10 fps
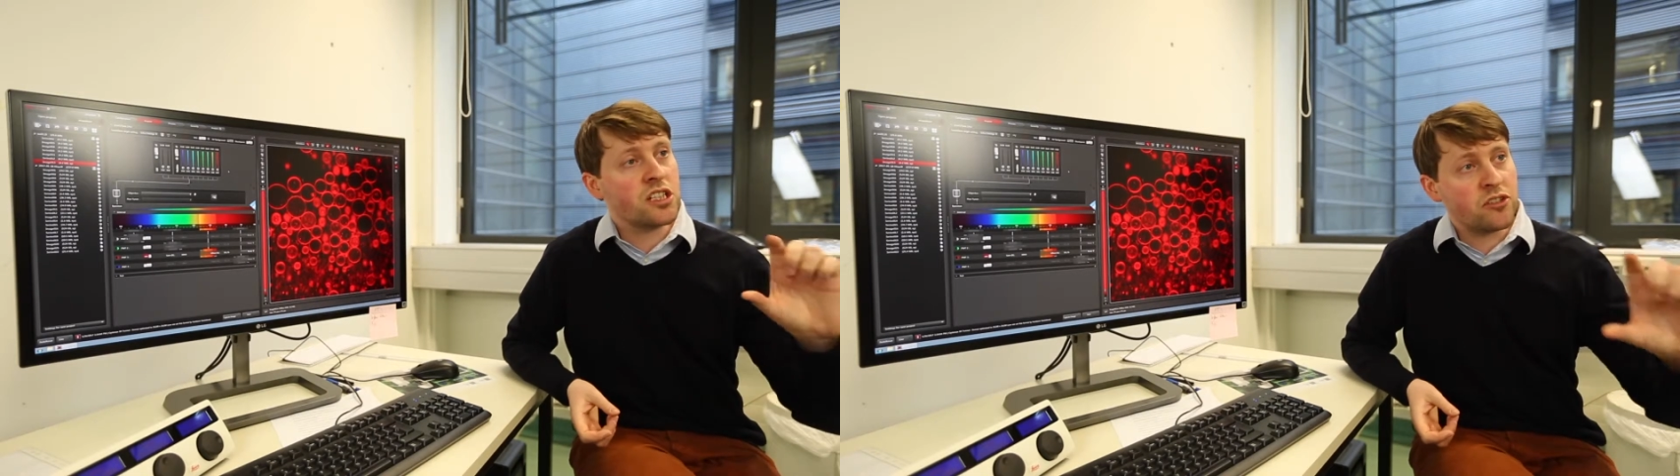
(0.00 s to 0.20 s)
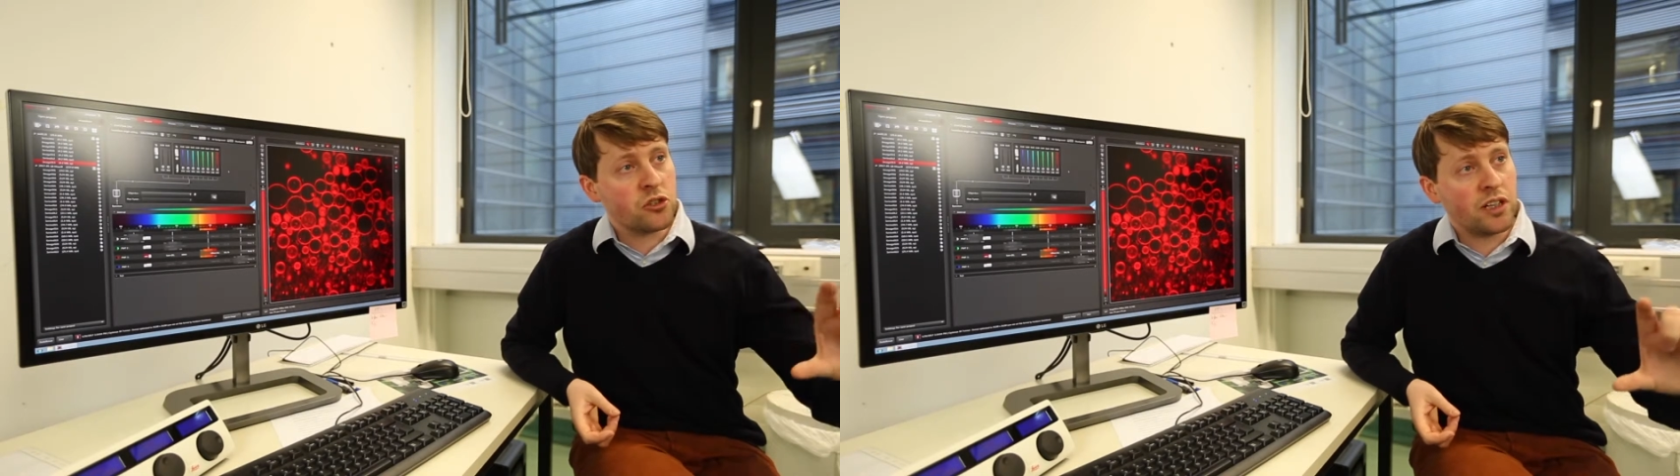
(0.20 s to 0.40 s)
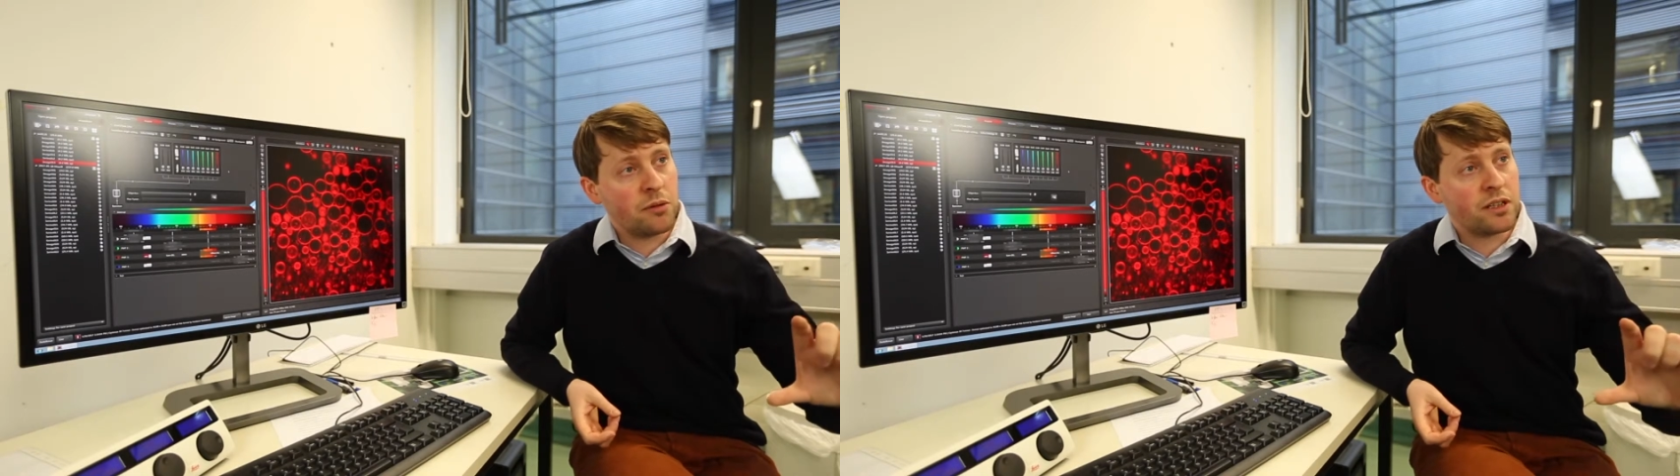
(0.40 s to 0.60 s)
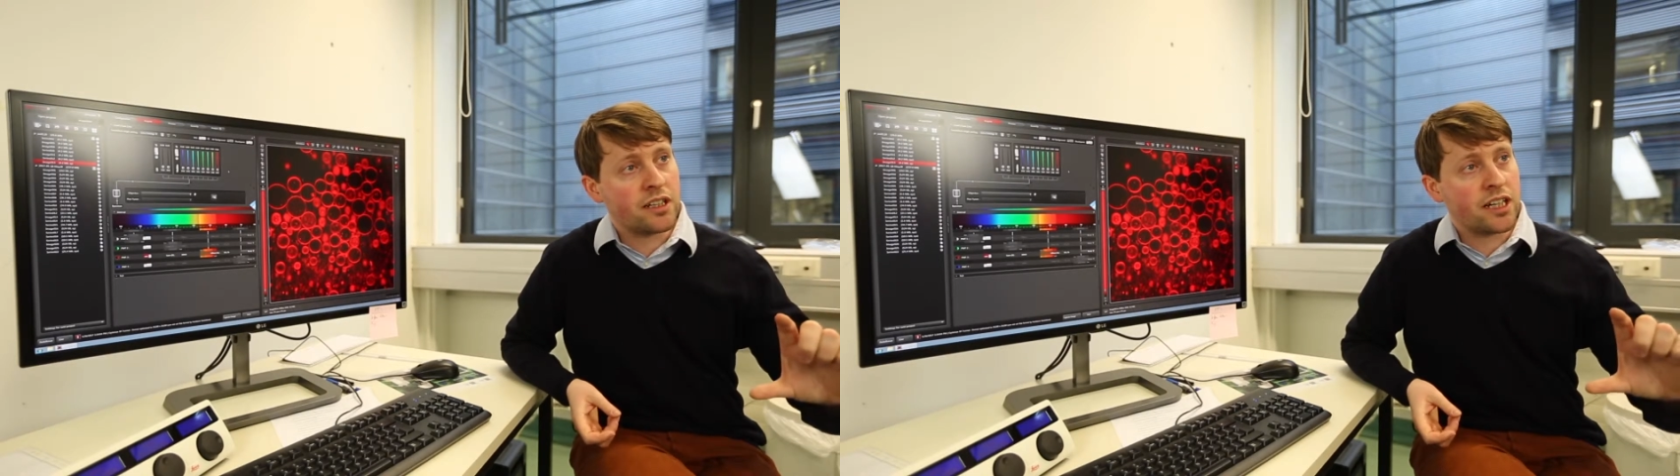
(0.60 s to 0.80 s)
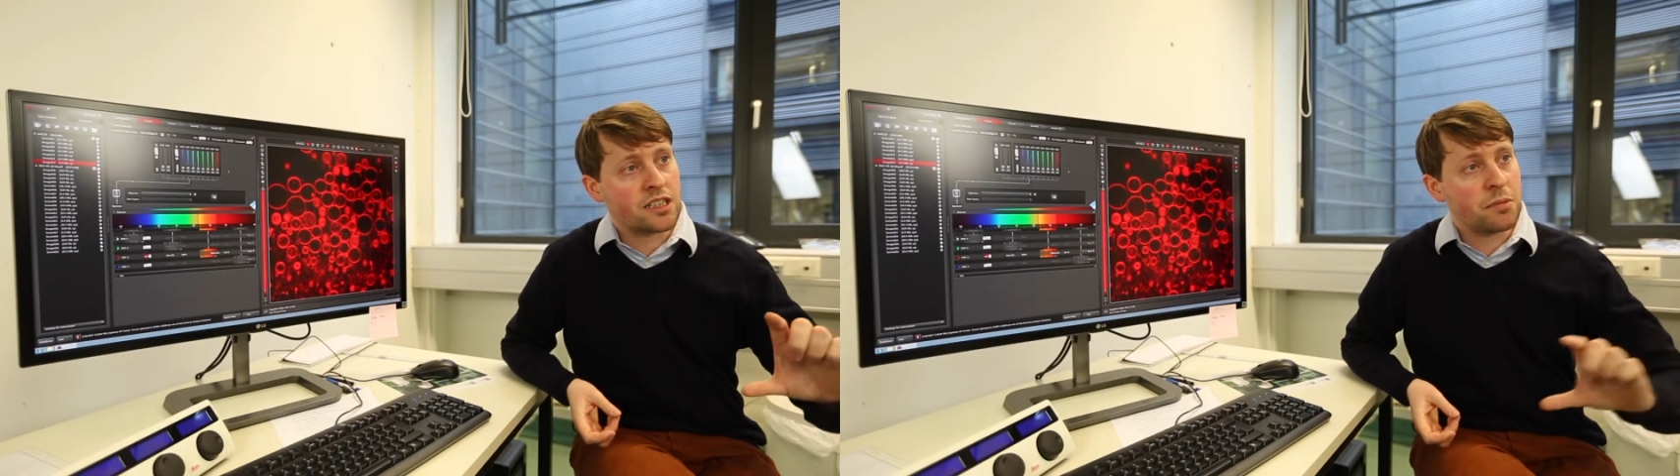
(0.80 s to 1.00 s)
individual
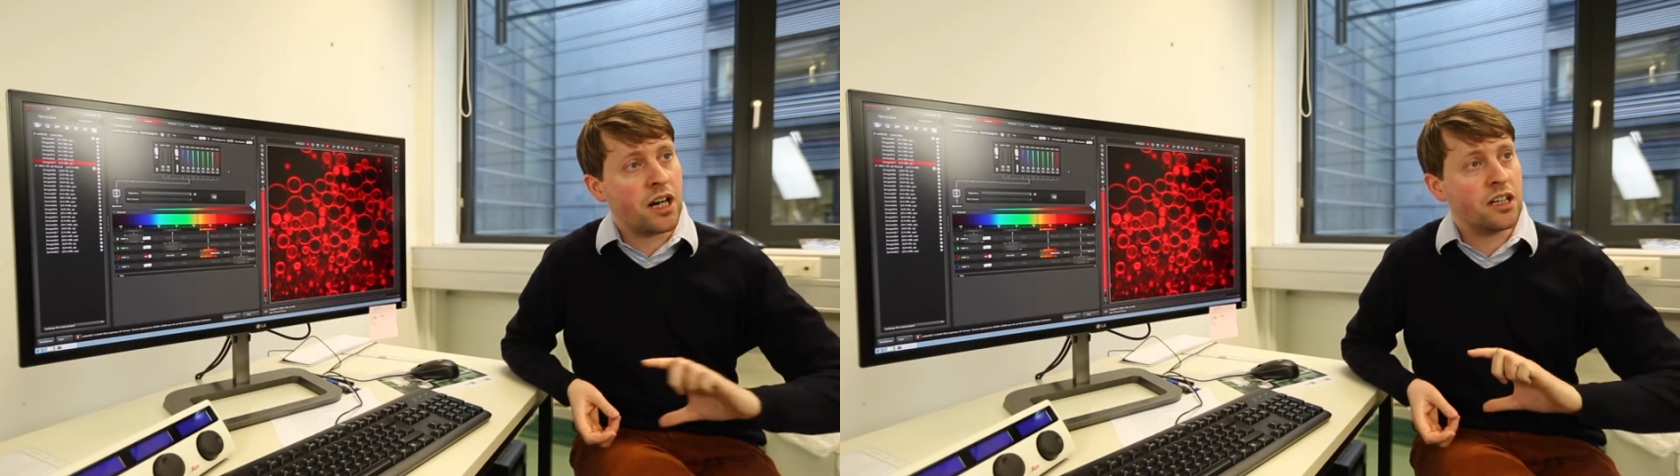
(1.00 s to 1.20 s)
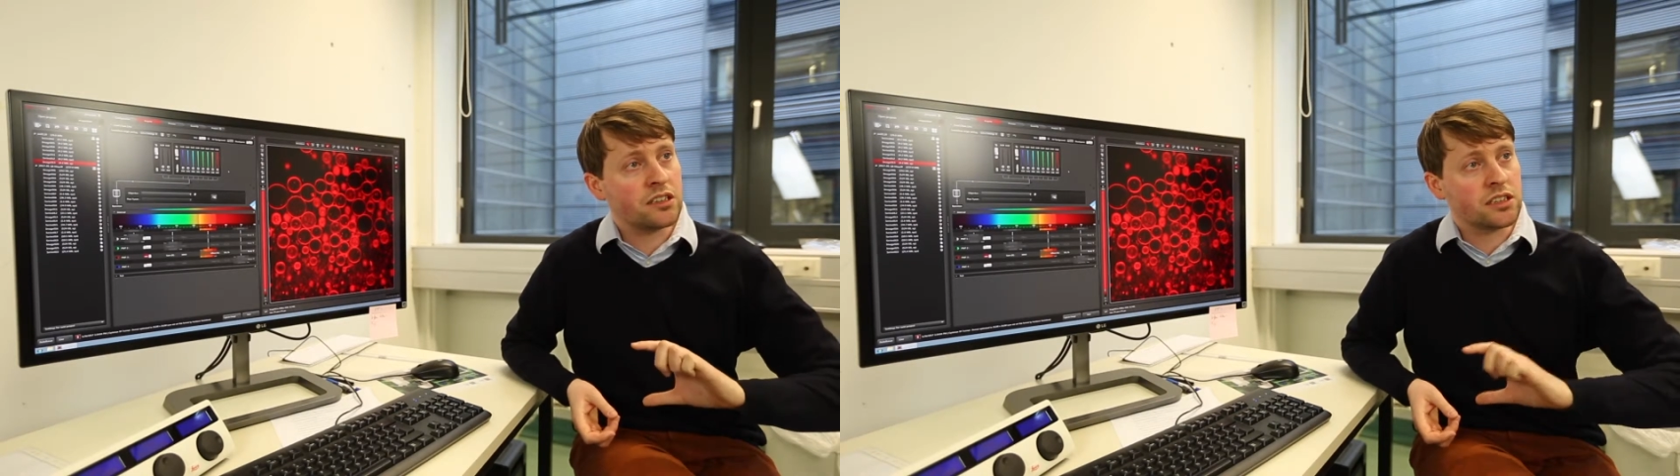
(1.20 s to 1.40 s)
lipid has a part